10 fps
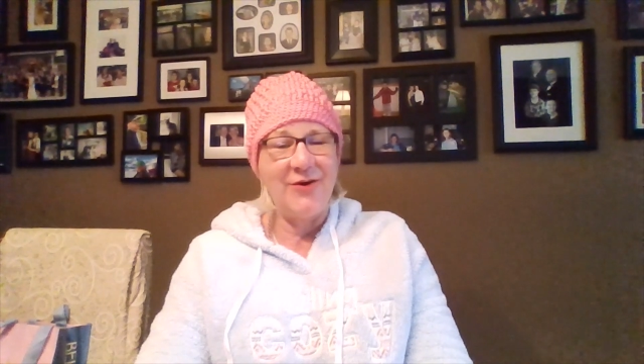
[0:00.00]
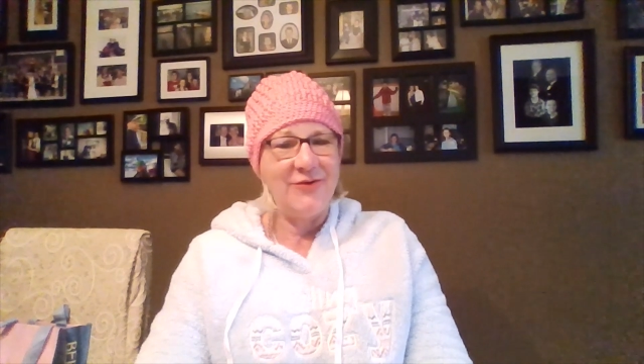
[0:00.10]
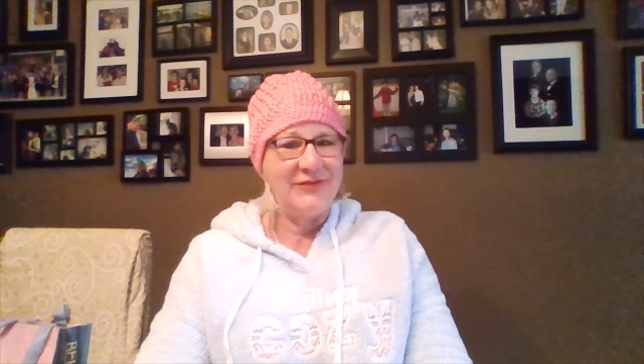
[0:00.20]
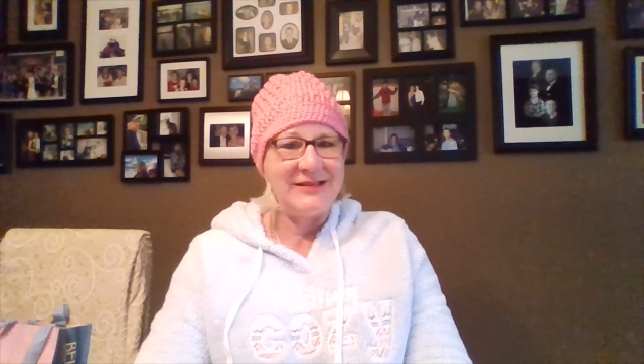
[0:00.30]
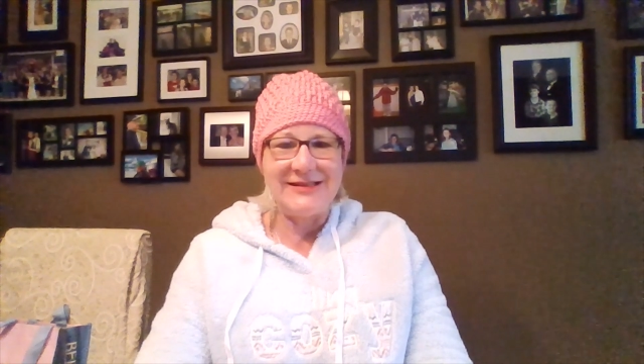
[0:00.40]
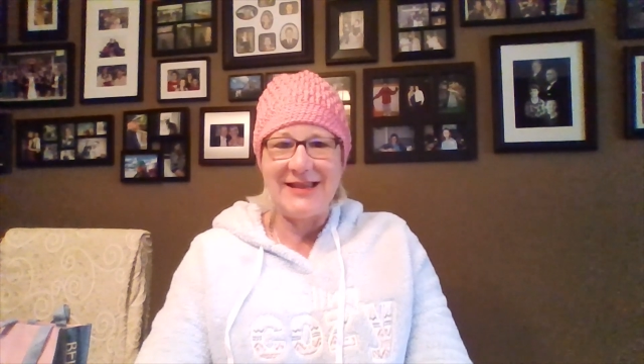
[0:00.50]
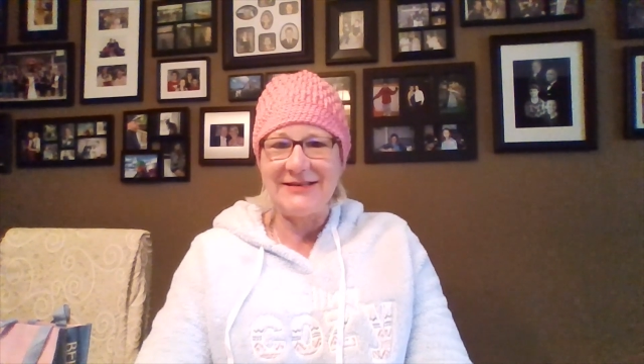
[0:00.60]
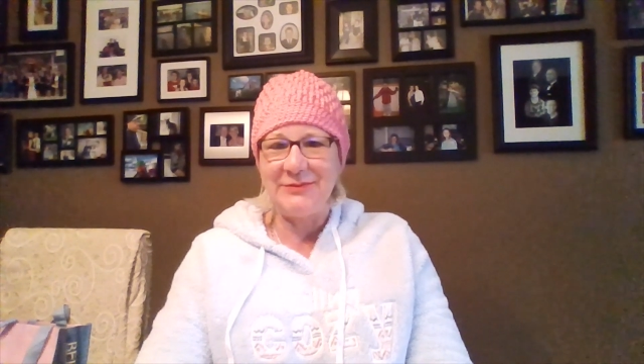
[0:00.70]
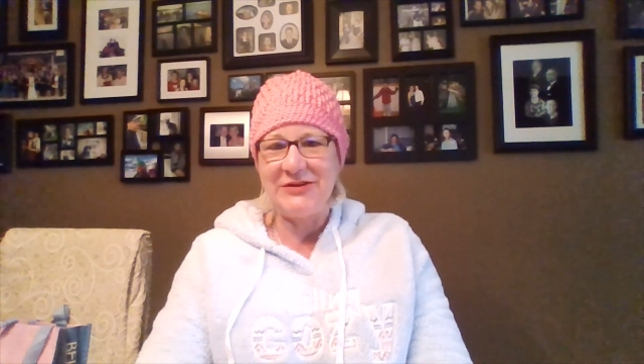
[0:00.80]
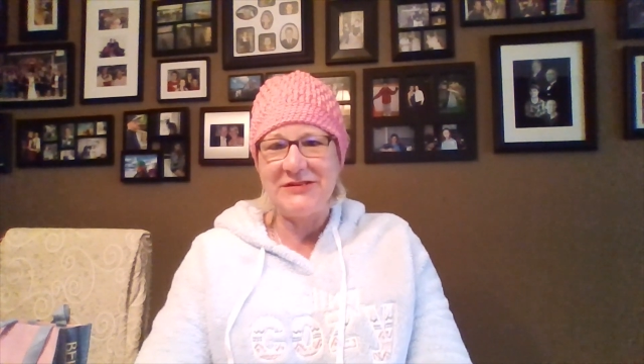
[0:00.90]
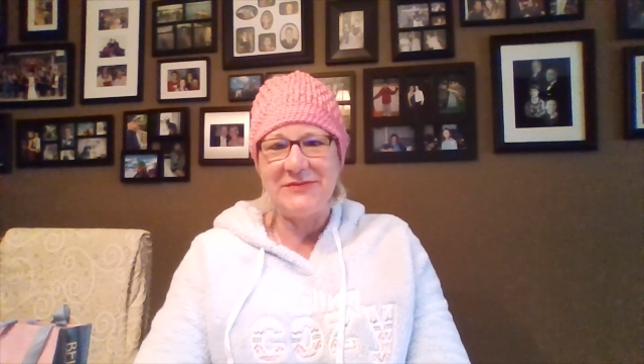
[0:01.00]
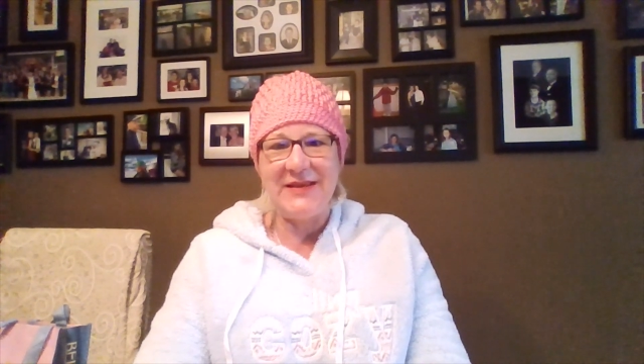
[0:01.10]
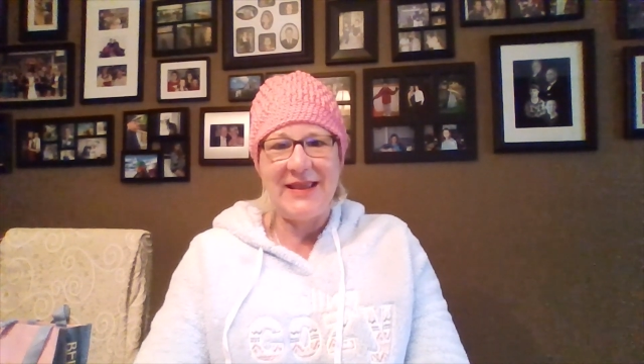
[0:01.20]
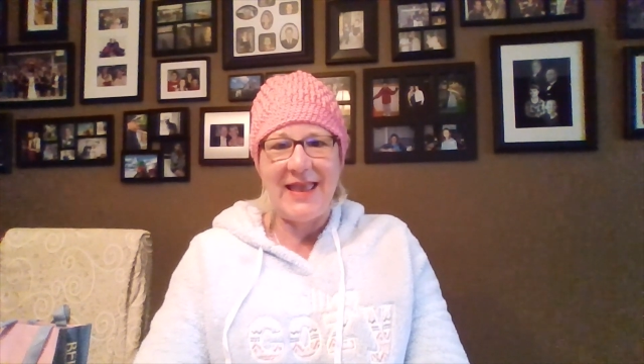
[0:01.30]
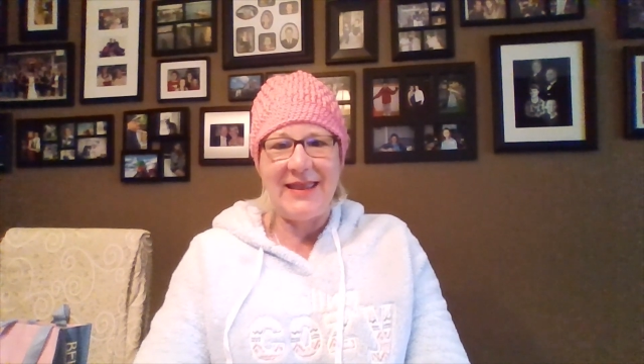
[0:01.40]
hopefully Santa brings
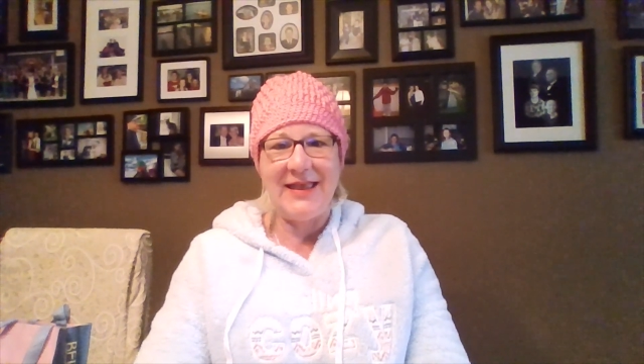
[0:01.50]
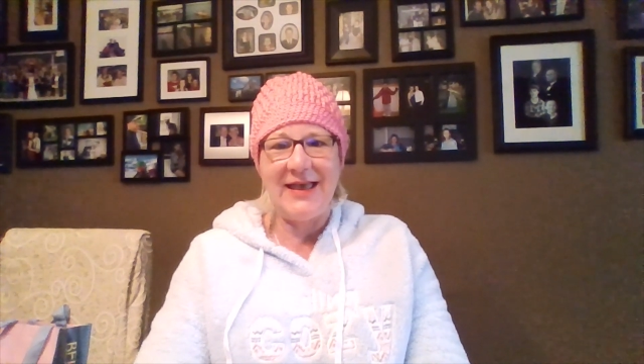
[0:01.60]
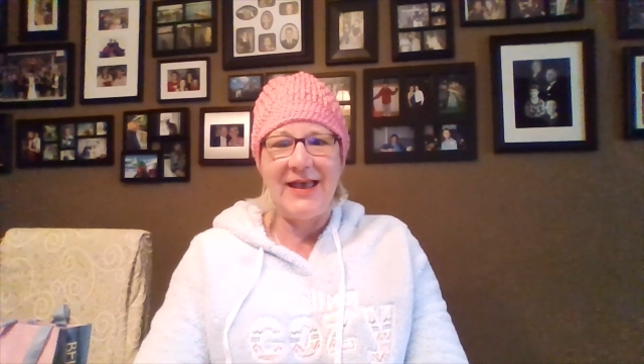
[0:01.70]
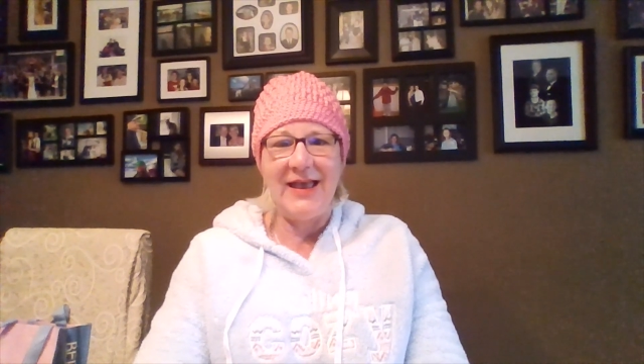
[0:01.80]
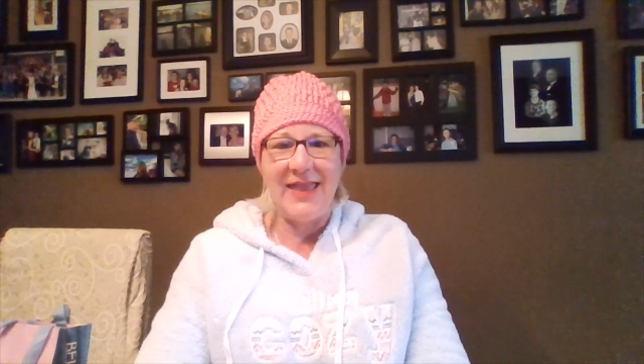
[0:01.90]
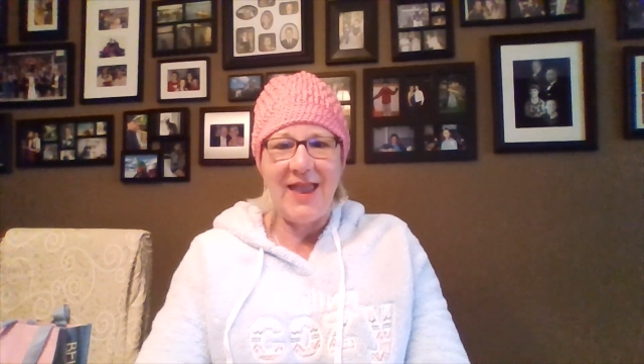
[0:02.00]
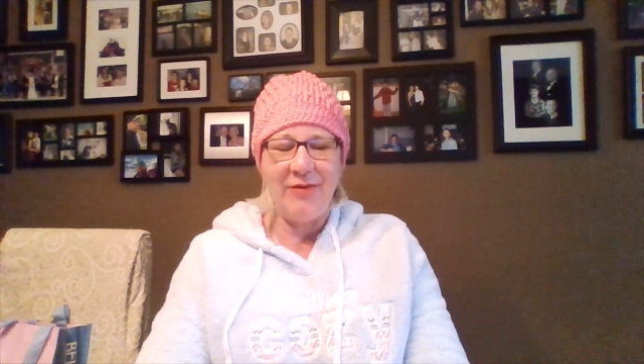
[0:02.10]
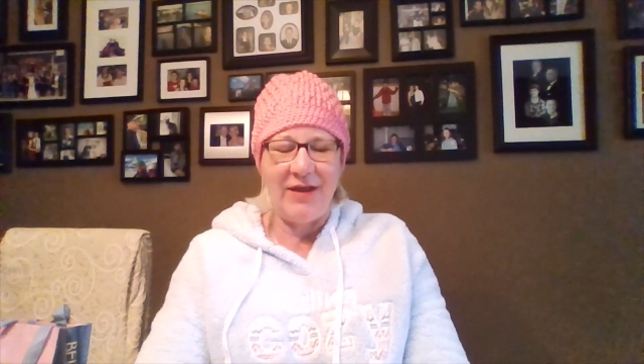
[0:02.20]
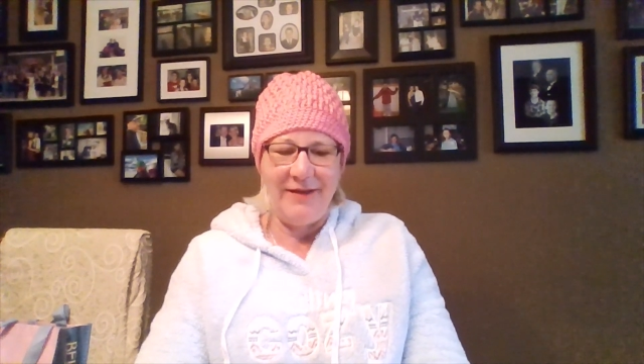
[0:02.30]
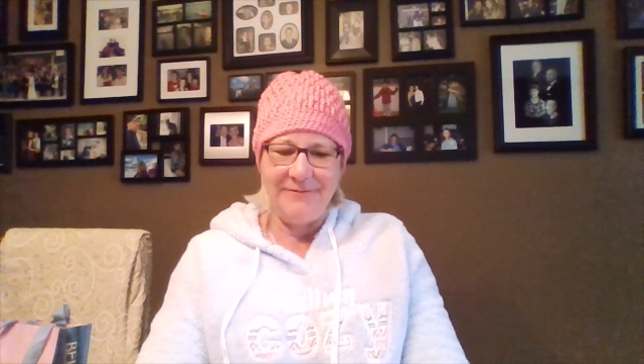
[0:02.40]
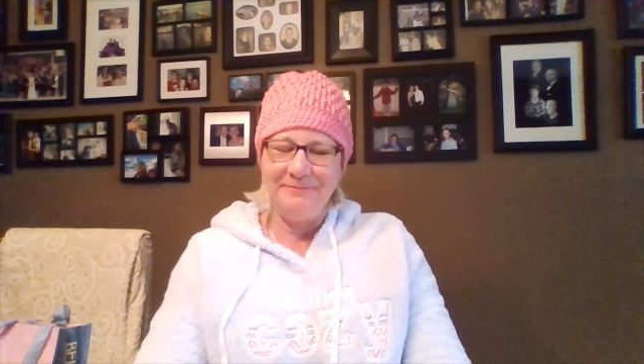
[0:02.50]
me a uh, a camera.